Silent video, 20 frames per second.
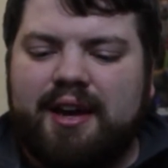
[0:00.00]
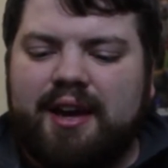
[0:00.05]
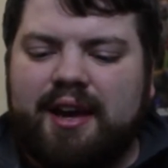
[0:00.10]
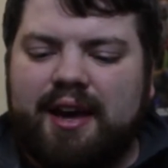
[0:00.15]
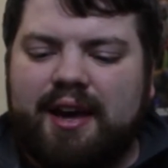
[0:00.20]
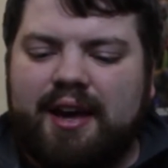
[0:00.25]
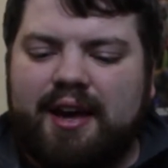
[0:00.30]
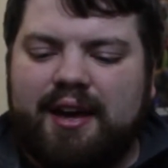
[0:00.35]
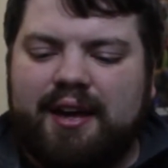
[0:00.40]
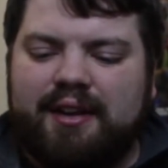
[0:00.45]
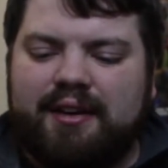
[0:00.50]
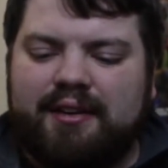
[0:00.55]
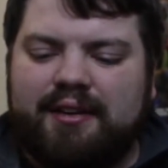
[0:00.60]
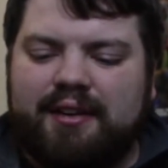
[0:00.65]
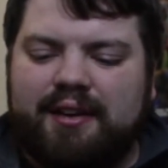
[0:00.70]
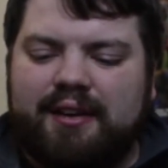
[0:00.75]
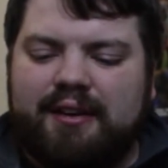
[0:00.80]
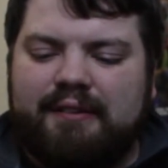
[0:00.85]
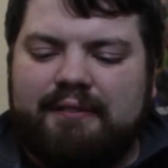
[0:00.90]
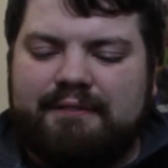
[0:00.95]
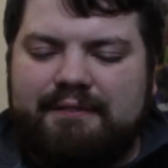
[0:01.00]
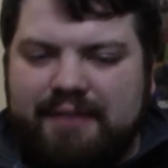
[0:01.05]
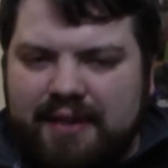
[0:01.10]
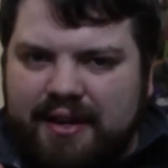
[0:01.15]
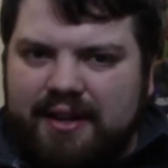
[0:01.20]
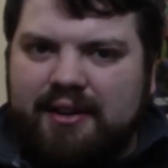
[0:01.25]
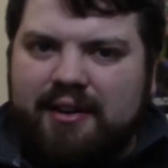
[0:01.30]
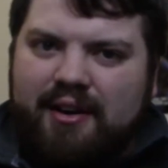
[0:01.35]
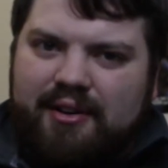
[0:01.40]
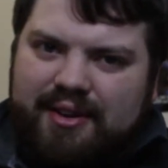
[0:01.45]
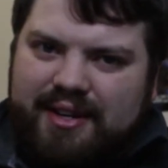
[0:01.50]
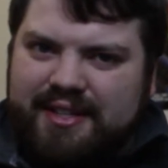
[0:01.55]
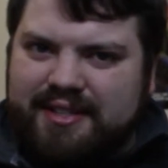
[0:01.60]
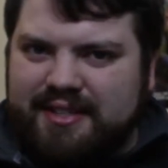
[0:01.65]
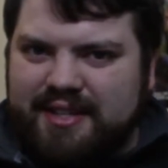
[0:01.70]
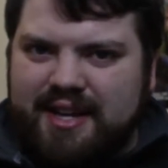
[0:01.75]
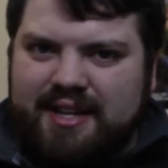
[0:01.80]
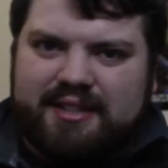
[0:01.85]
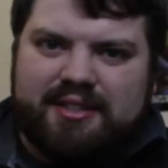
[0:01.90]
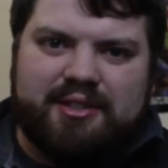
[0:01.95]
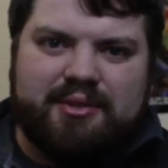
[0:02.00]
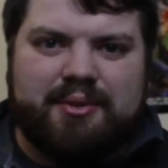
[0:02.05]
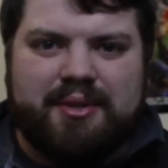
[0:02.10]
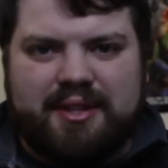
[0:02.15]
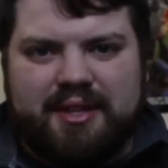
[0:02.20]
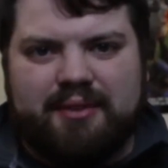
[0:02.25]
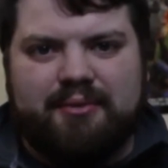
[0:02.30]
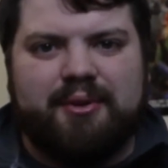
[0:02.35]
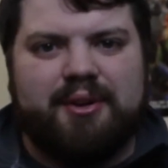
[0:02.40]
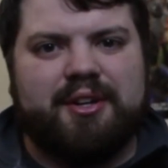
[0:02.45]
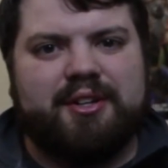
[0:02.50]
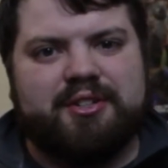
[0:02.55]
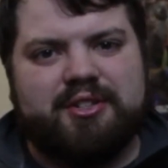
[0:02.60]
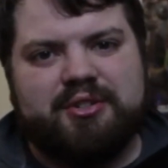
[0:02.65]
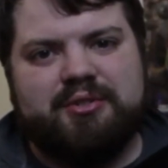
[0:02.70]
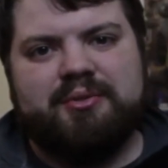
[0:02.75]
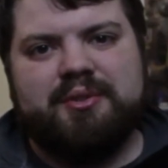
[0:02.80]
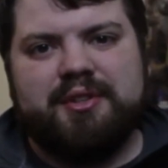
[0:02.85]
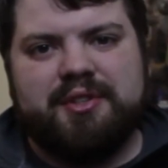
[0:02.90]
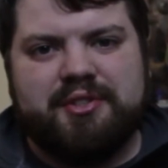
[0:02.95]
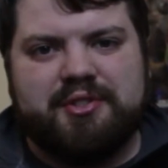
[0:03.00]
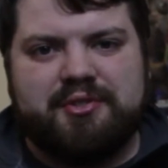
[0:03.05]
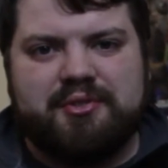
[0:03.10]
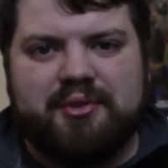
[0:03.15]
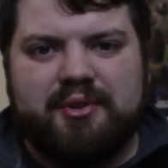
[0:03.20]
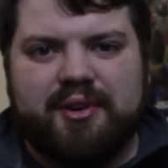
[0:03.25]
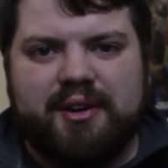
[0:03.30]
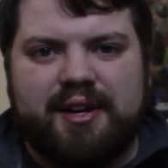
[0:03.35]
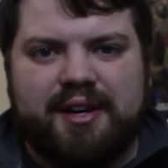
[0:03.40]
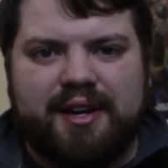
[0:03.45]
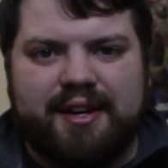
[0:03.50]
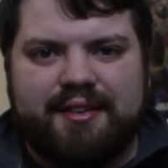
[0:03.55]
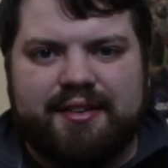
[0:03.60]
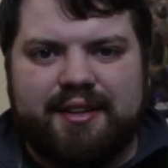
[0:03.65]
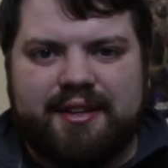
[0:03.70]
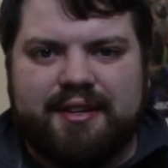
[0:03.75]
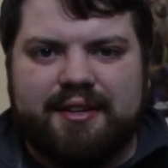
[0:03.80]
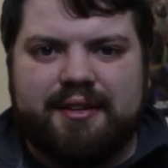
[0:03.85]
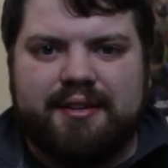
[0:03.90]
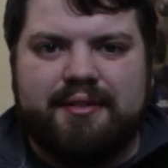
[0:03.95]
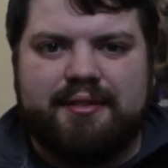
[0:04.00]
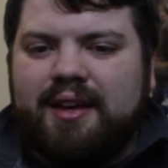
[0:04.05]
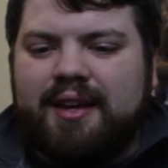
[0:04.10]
and figure out exactly what they want to do with the story, I think.